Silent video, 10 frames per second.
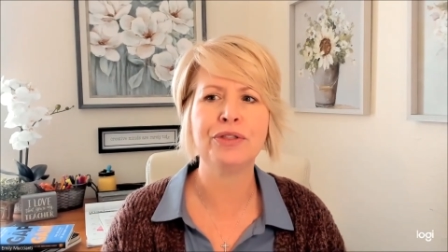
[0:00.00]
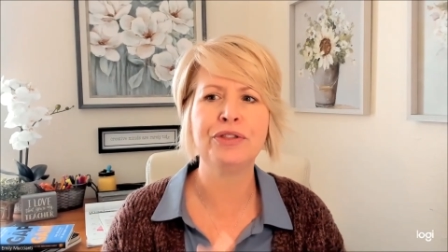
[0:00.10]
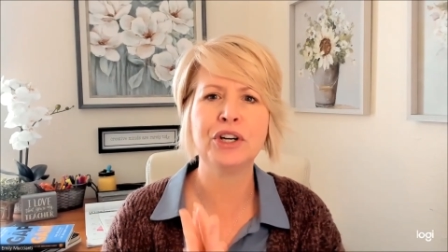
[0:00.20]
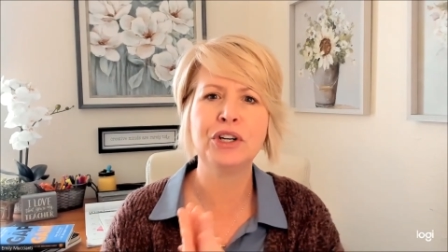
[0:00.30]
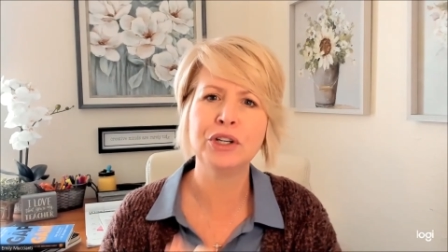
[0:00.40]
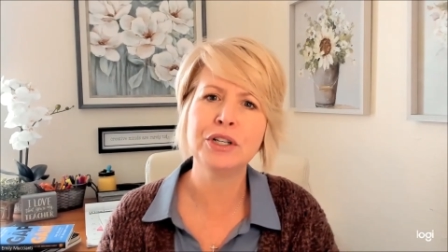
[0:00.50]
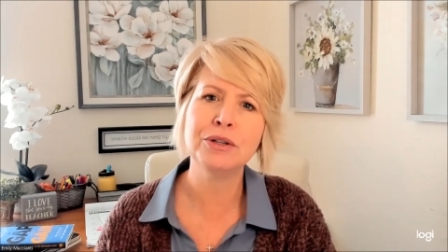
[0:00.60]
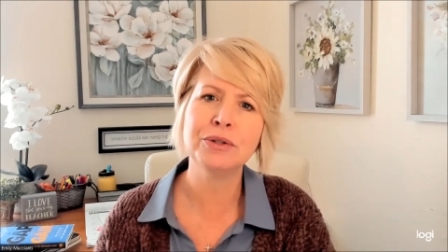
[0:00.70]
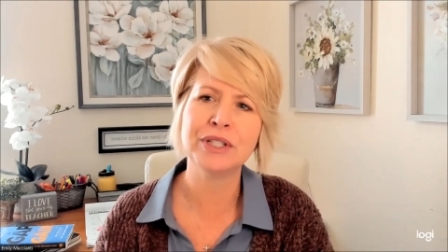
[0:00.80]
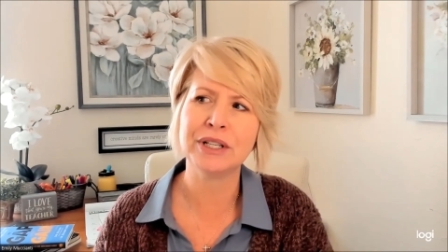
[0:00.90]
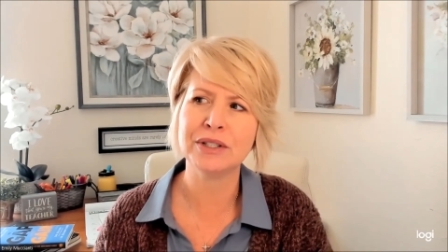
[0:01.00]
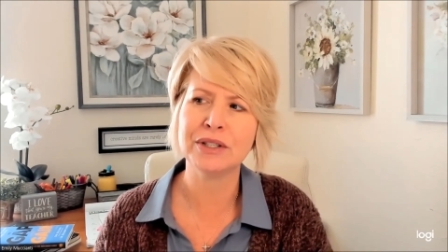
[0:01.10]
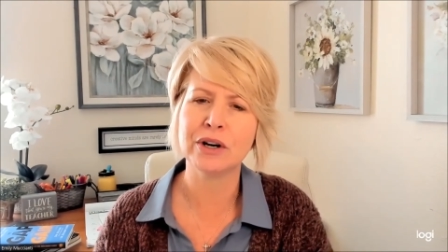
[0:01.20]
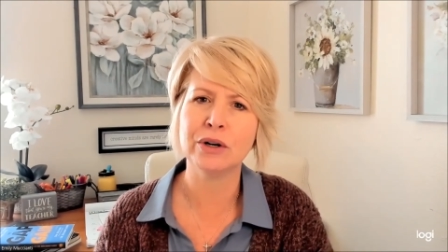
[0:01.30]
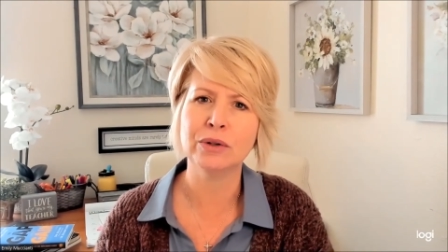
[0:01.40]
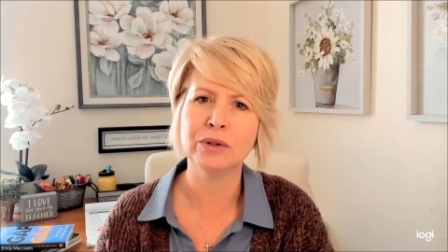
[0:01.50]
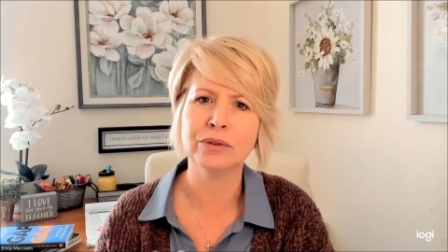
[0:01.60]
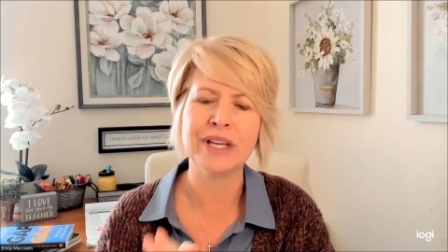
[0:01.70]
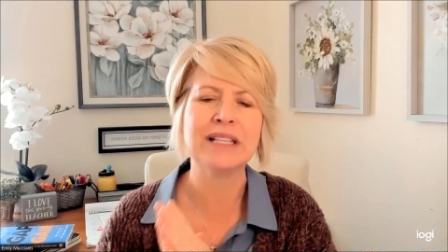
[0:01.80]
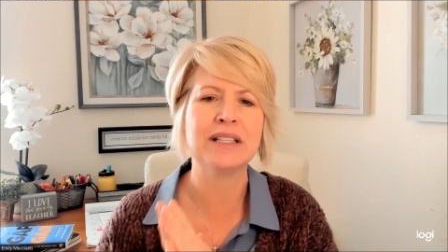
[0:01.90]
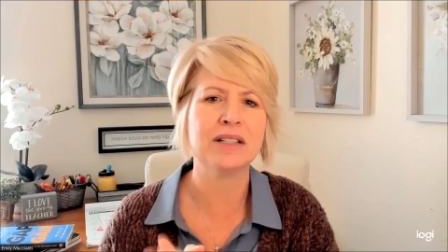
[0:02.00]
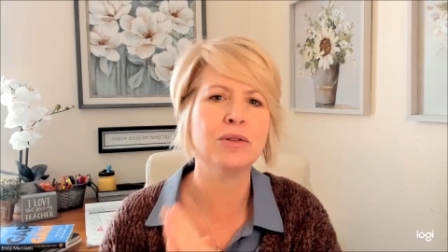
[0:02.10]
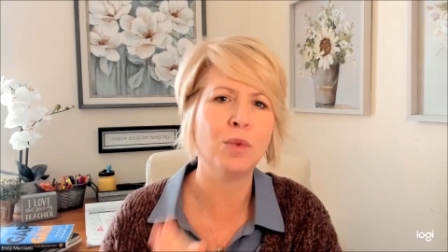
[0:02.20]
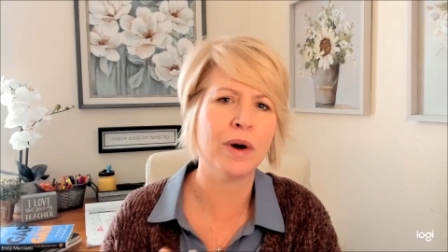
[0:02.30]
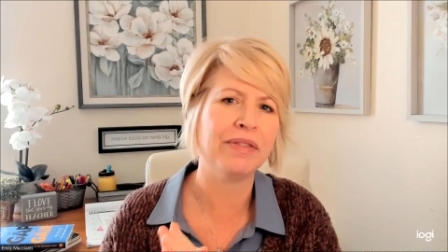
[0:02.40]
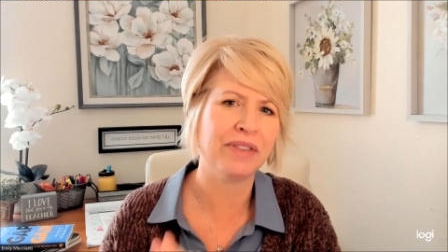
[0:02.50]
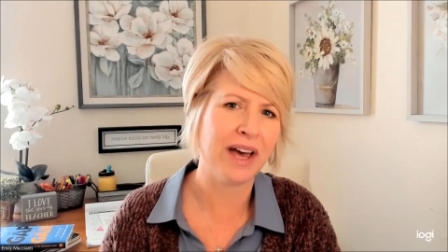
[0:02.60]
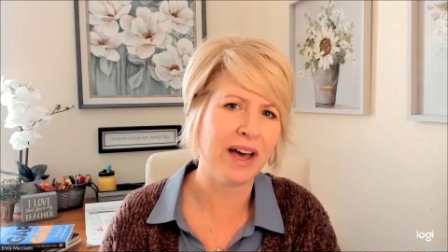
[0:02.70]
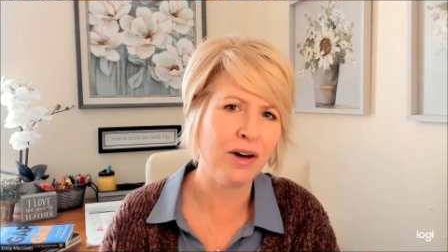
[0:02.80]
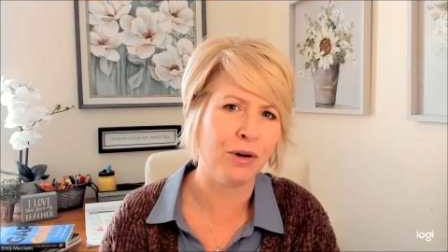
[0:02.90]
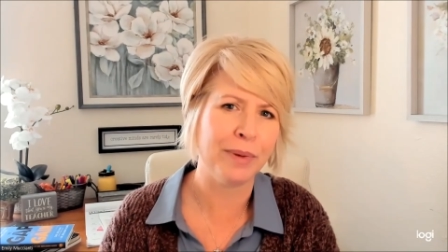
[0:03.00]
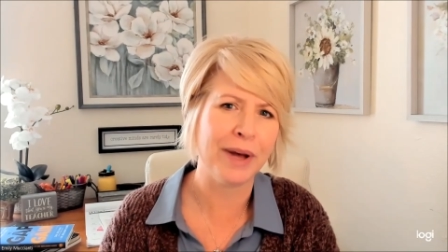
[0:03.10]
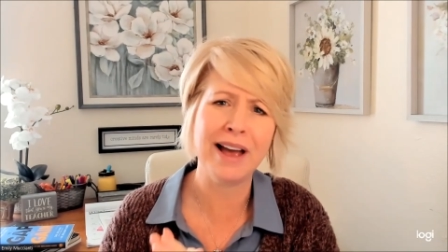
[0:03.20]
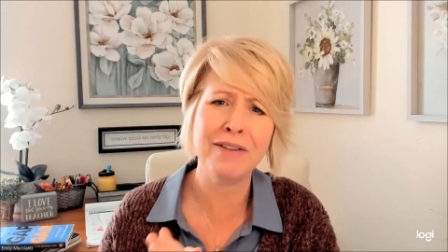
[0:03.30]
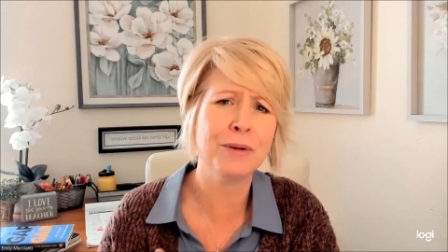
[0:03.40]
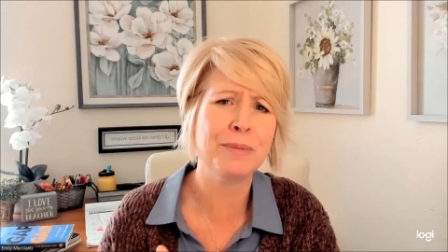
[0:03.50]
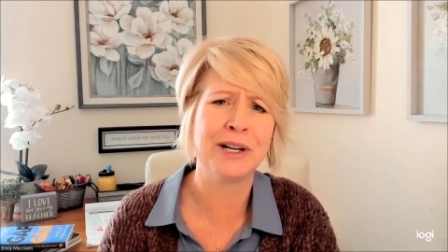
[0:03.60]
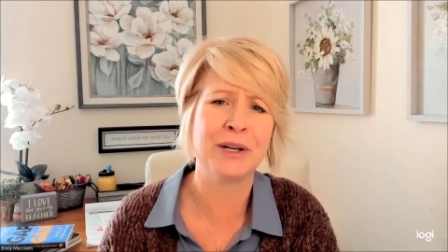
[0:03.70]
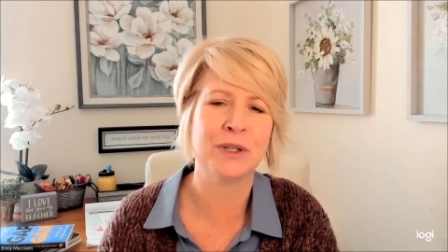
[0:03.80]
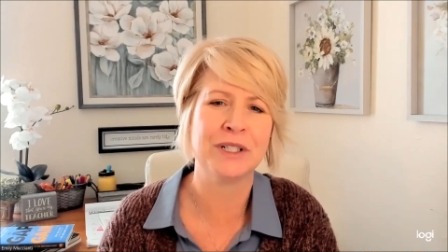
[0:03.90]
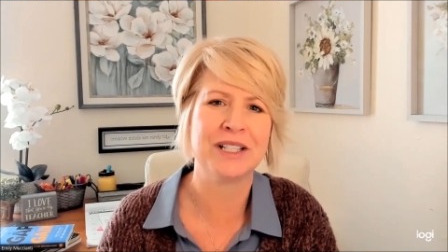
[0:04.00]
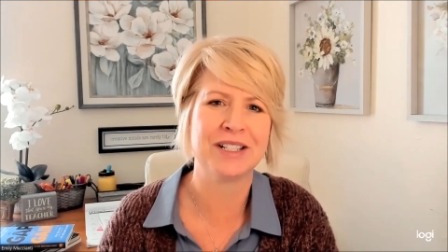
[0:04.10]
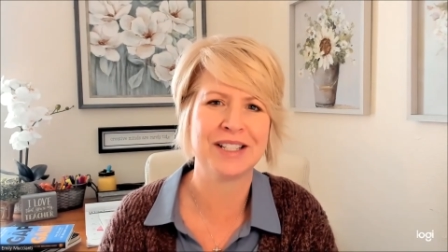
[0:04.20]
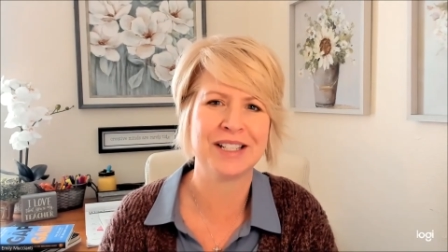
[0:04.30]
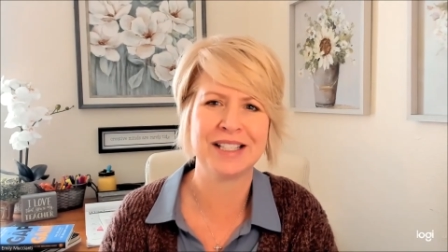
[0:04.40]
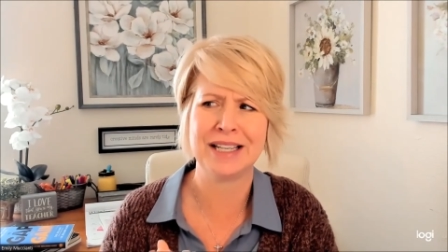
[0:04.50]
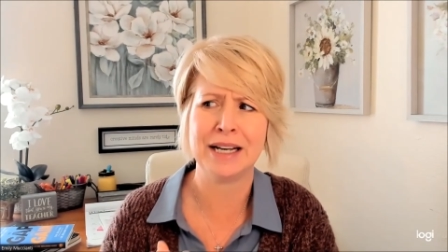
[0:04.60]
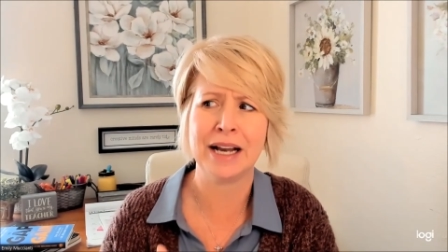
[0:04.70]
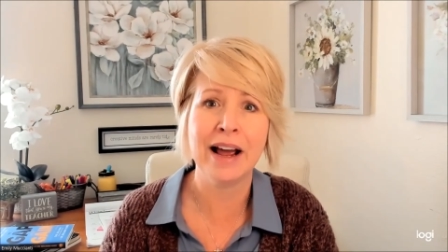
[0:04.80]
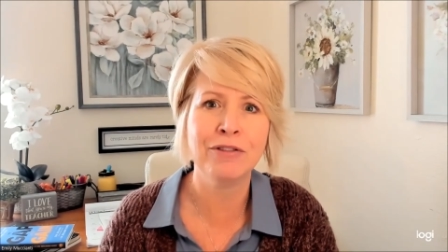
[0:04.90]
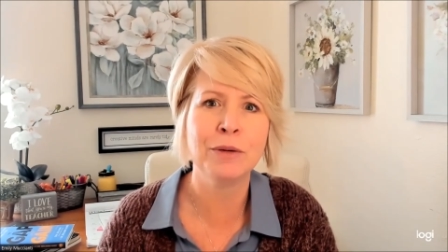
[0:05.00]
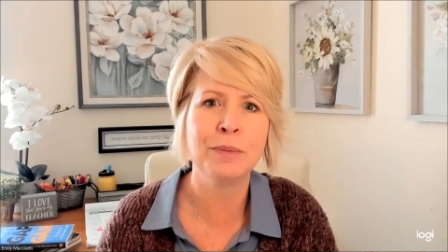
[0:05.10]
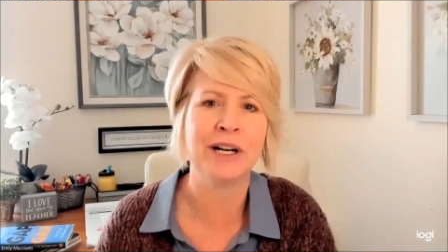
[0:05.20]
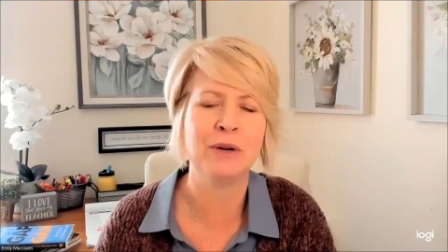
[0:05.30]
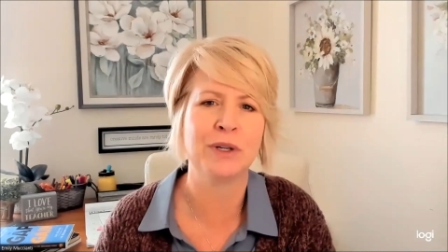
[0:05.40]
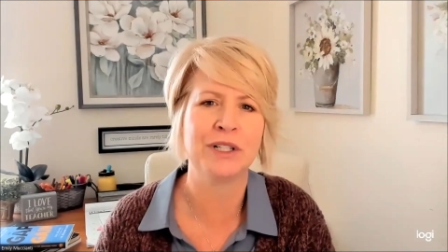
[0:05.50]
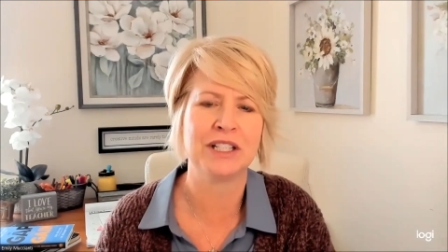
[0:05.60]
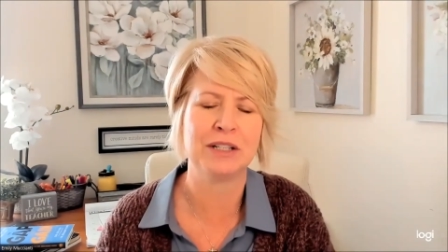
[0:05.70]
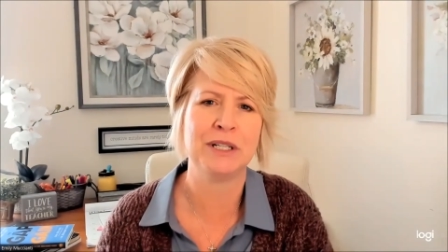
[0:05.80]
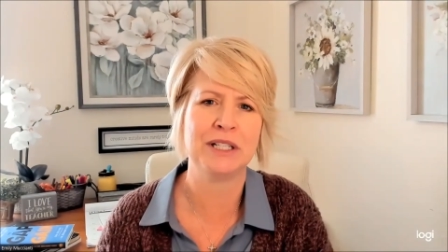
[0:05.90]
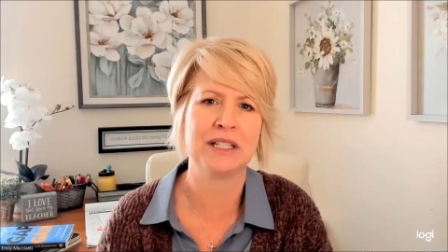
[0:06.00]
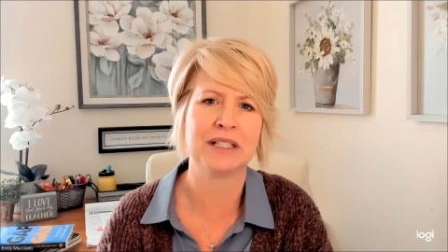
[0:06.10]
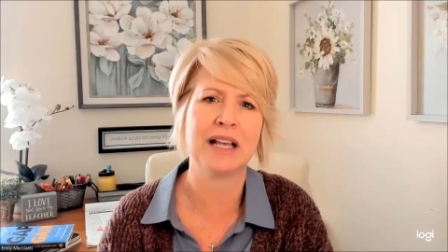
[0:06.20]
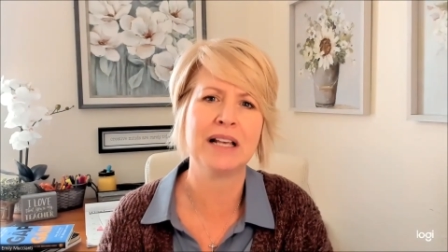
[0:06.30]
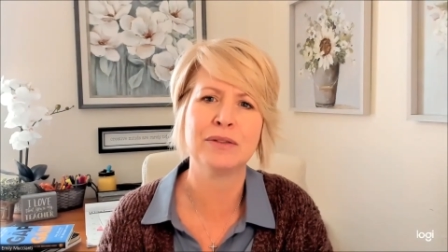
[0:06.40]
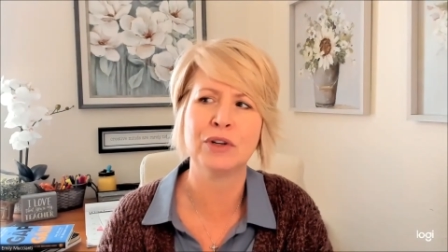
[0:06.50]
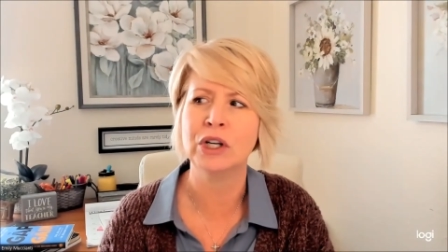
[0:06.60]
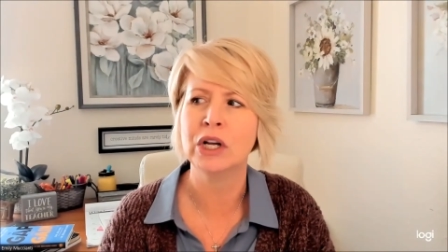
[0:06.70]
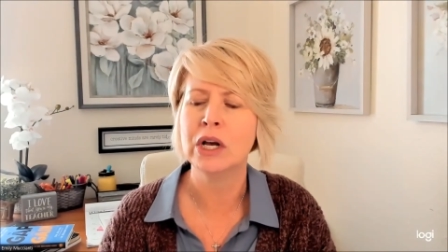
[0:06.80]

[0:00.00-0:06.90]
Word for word: the good news is, though, they still want the help. Everybody wants to succeed, everybody wants to be successful.